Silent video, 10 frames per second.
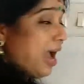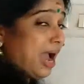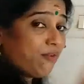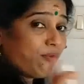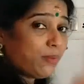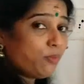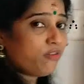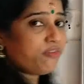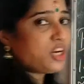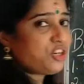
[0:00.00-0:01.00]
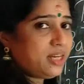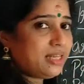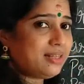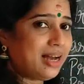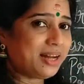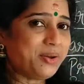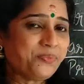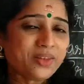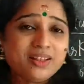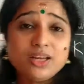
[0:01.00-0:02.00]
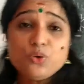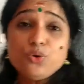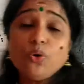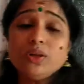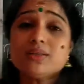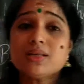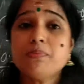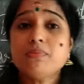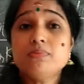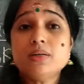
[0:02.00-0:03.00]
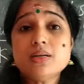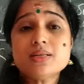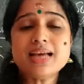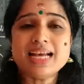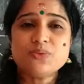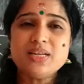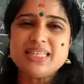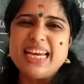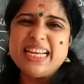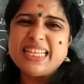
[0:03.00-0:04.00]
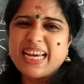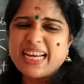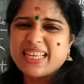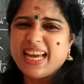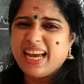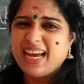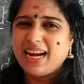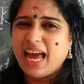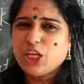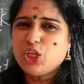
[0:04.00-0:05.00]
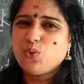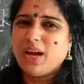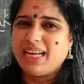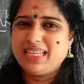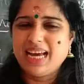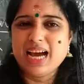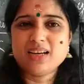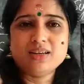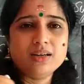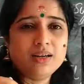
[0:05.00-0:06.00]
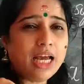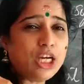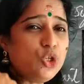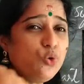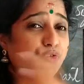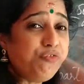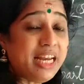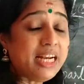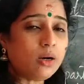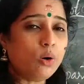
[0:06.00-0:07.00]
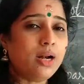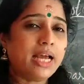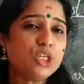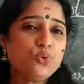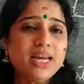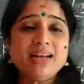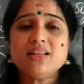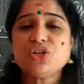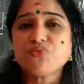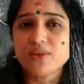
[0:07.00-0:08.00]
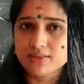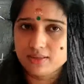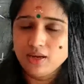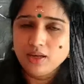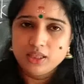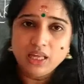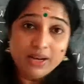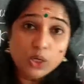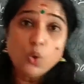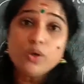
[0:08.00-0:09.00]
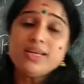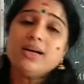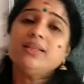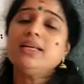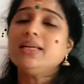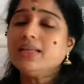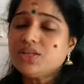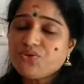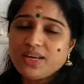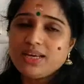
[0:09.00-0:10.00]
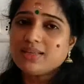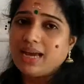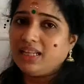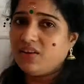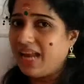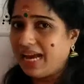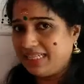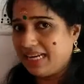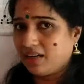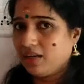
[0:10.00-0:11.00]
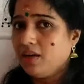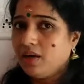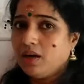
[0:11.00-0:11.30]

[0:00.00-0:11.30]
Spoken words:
And one more function is that some birds as well as insects like to attack, like to feed or like to eat the trees. They will go near the trees and they will attack.